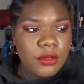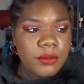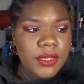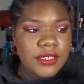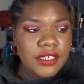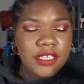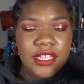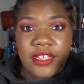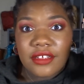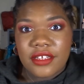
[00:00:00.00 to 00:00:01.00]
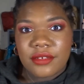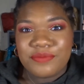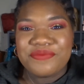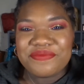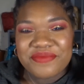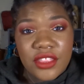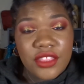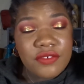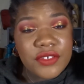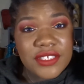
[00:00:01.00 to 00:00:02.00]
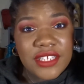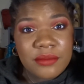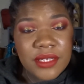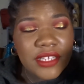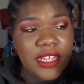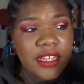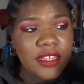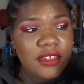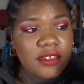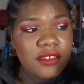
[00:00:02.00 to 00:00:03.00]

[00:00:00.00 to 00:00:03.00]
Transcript: But yeah, the first time that I